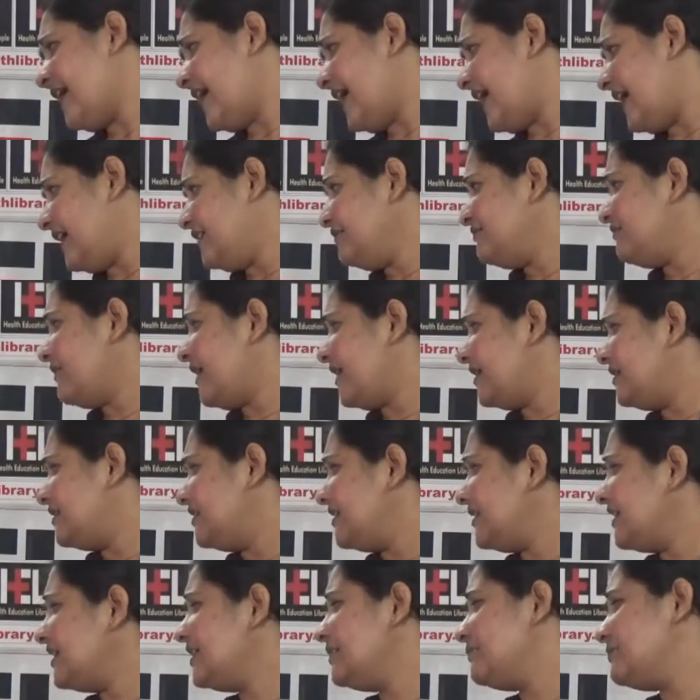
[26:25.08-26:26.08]
And
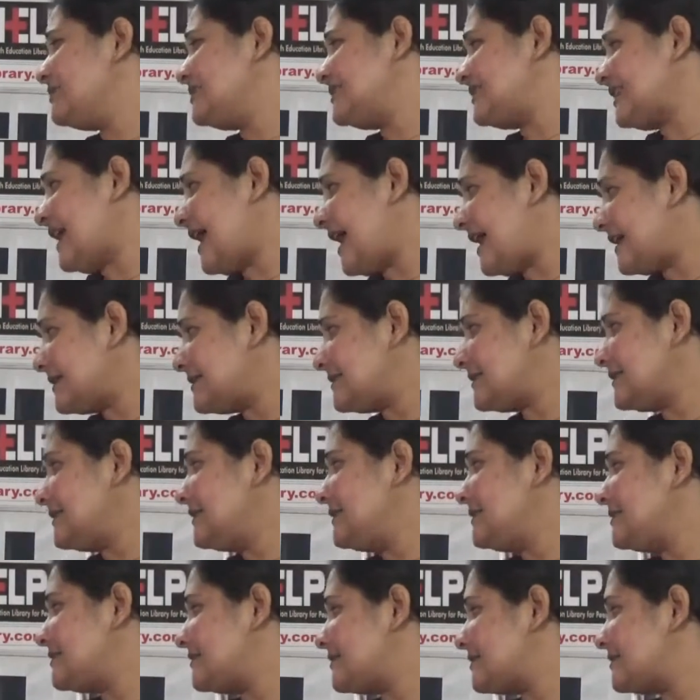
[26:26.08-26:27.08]
finally, he was at
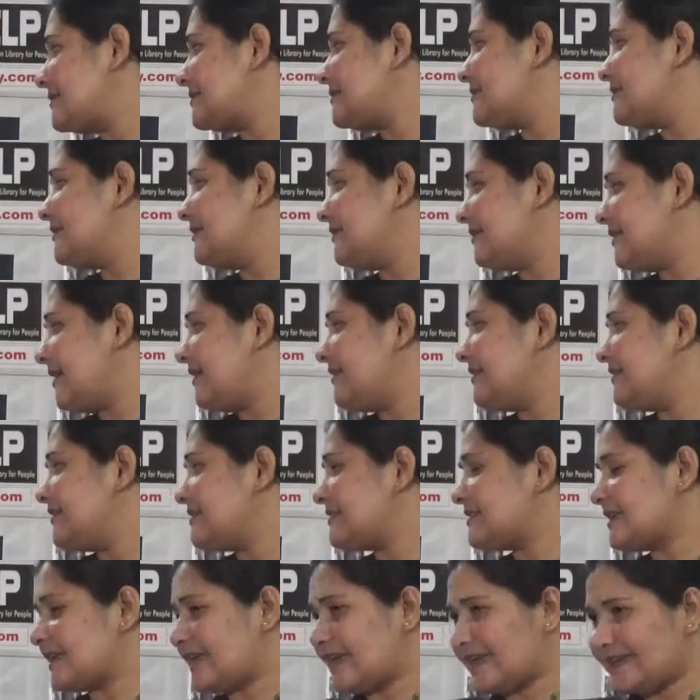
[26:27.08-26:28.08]
ease. And
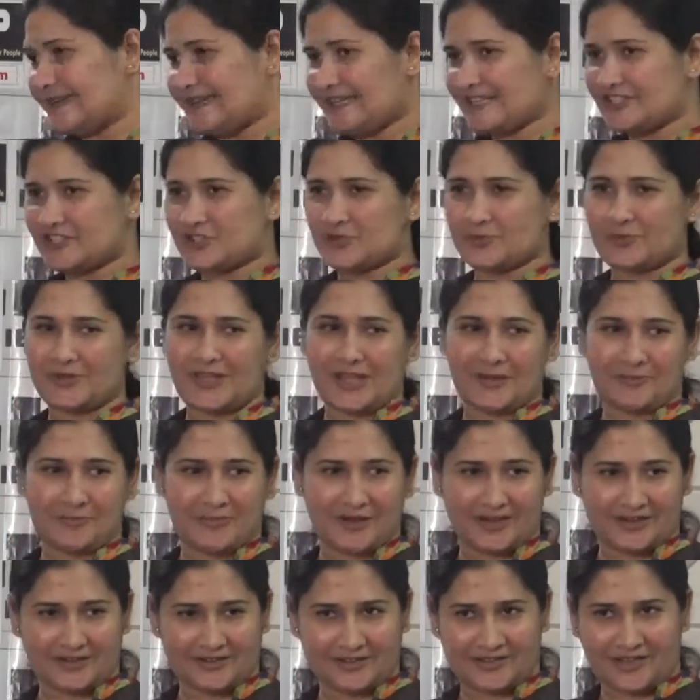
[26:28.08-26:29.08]
this again needs to be
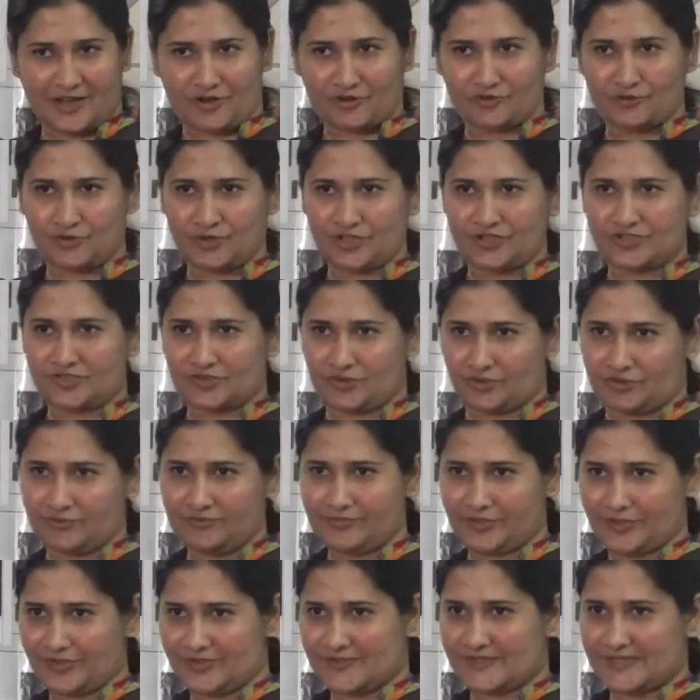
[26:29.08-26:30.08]
embedded downward
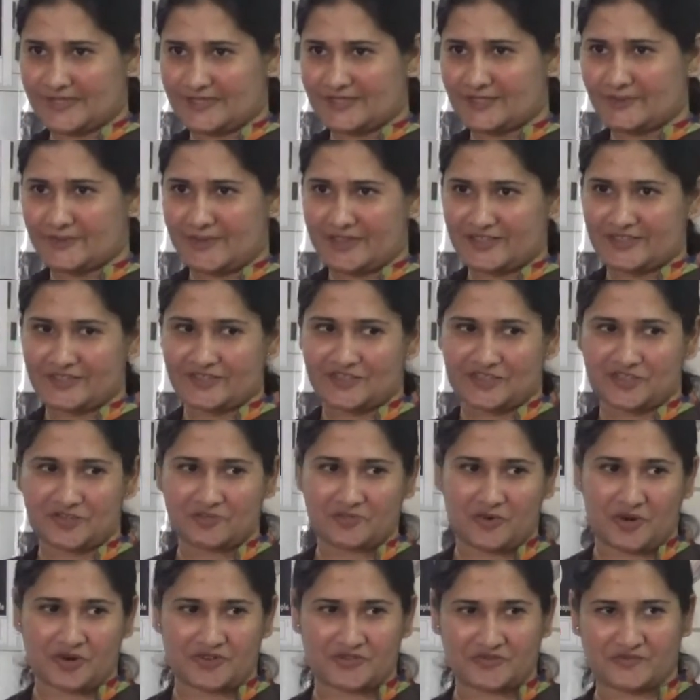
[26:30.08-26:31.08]
tone because that's a message you
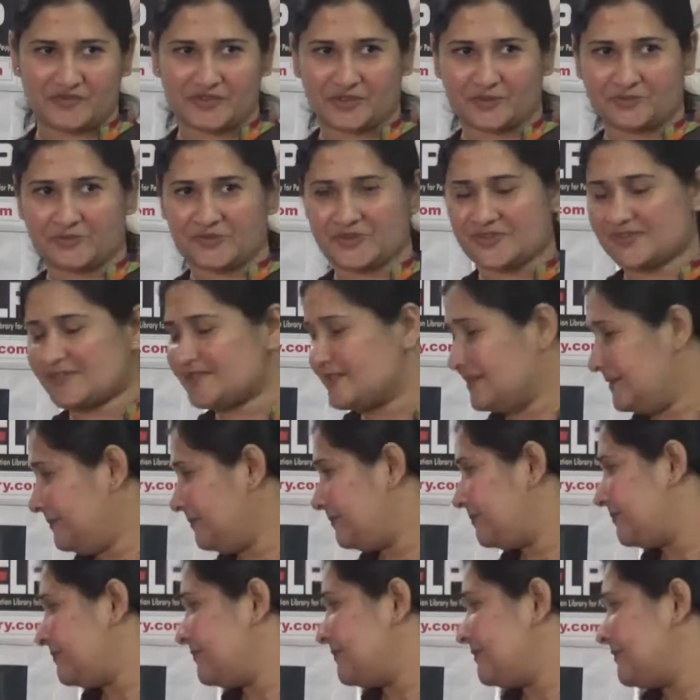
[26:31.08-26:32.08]
want for the person.
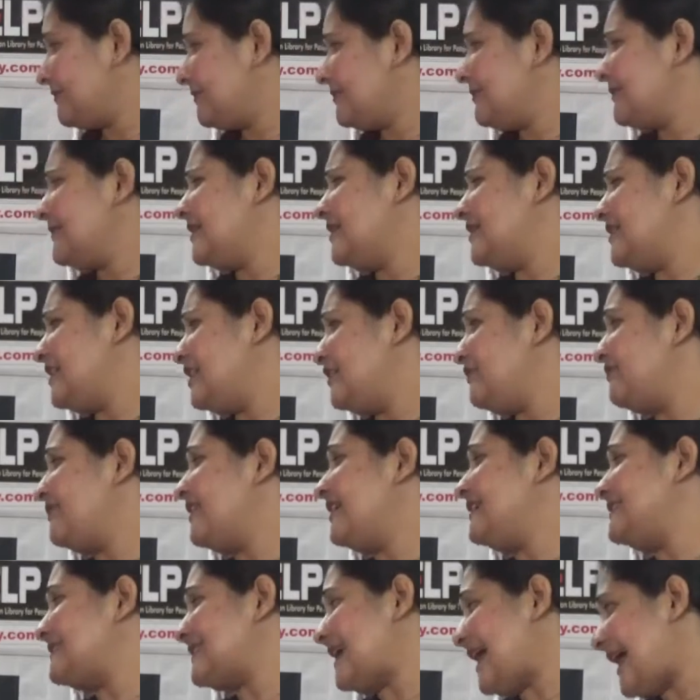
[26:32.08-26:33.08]
He
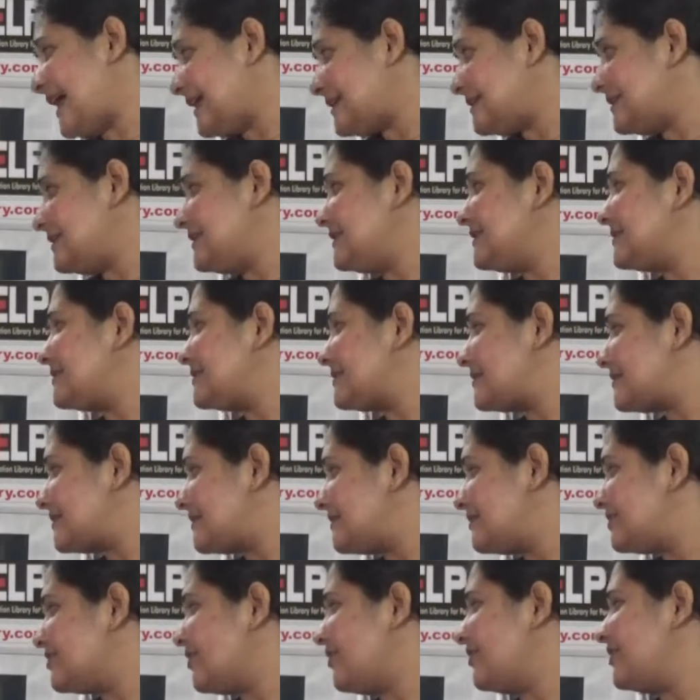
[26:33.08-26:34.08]
felt at
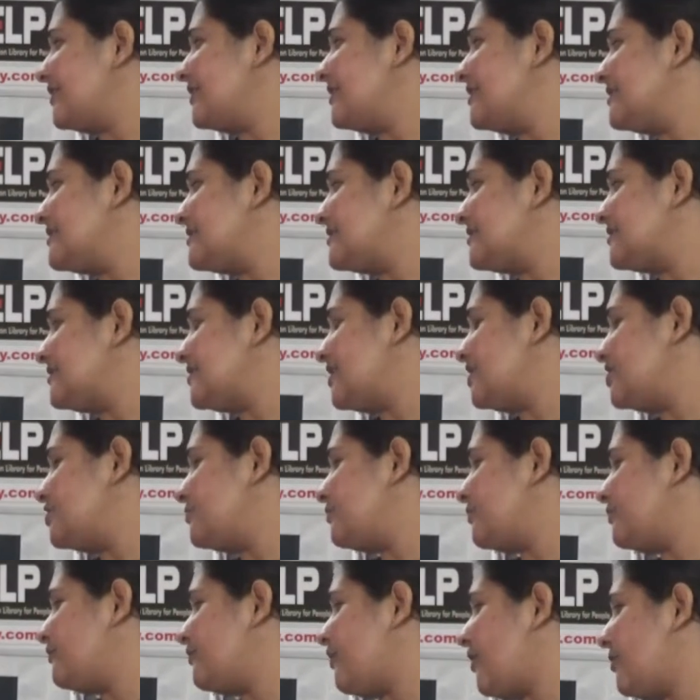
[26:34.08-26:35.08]
ease during his stage
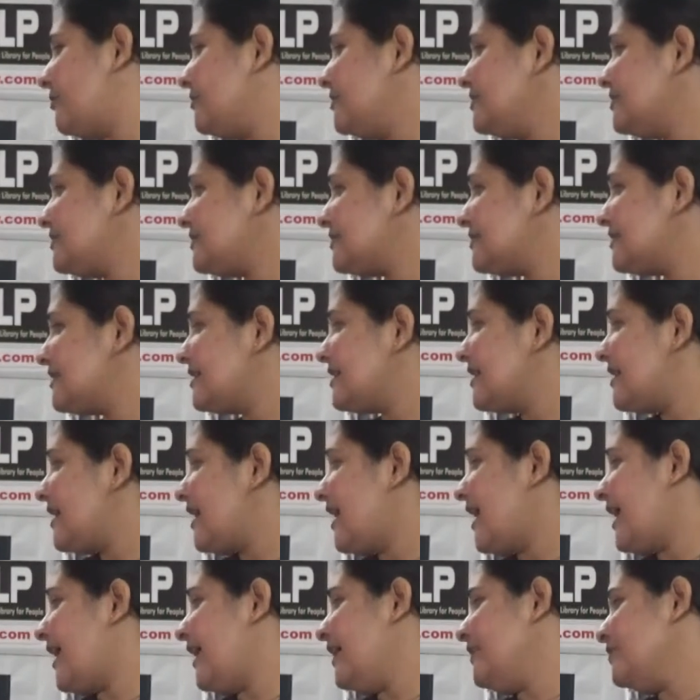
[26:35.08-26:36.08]
performance
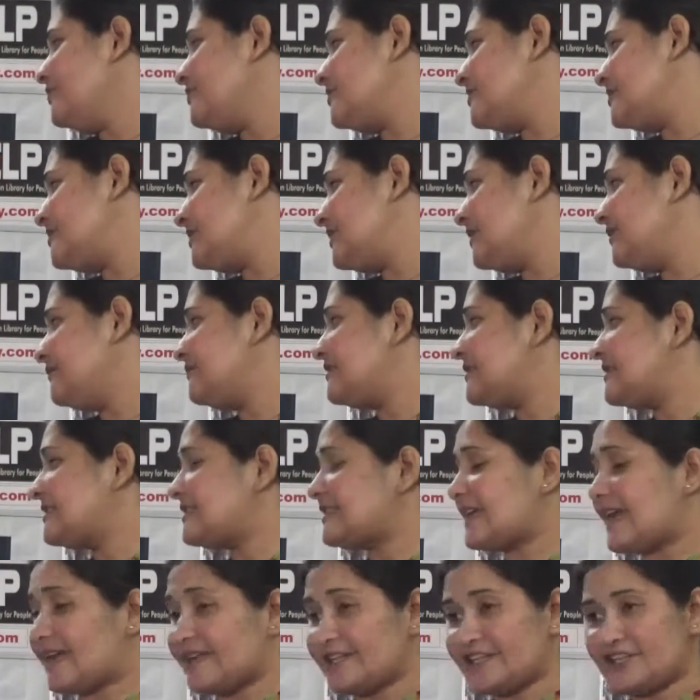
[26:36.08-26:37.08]
and received a
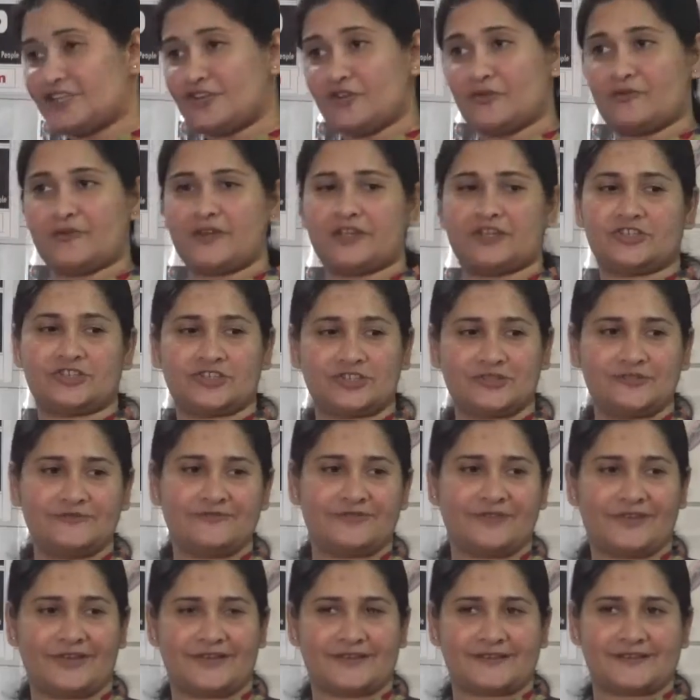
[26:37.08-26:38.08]
standing ovation
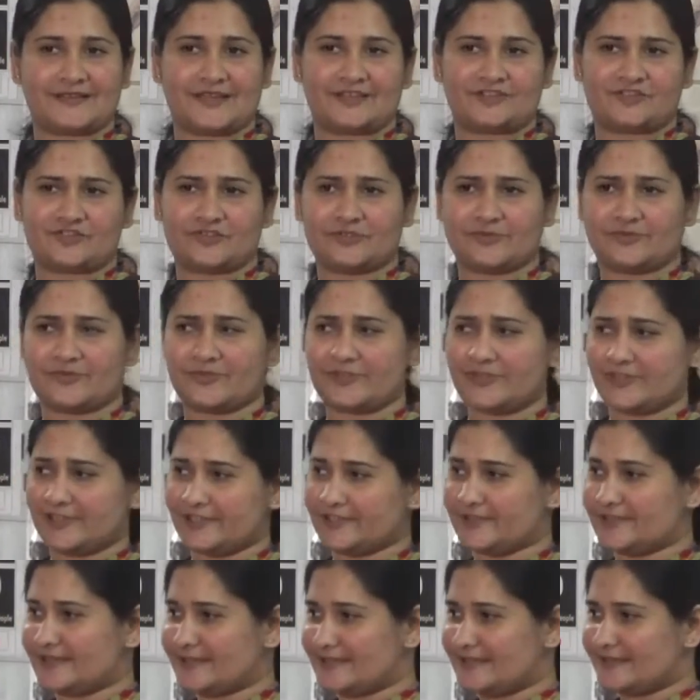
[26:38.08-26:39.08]
for his natural
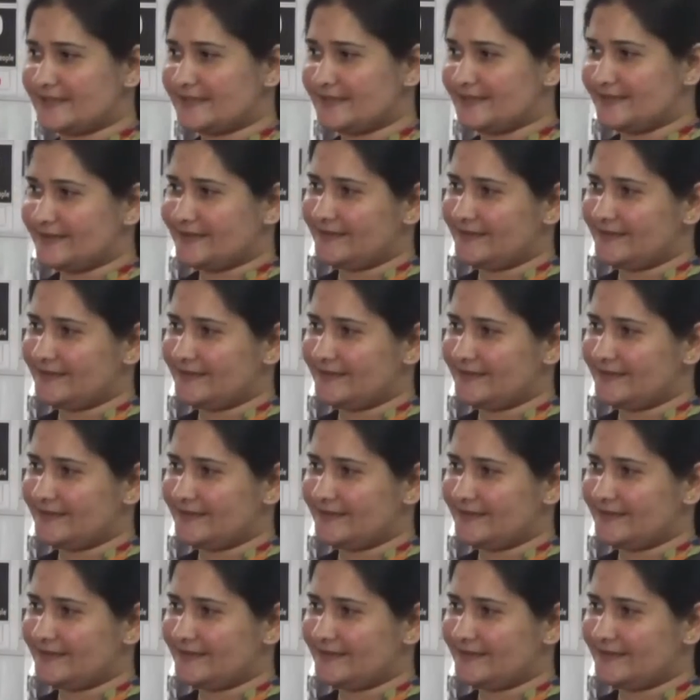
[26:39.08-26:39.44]
brilliance.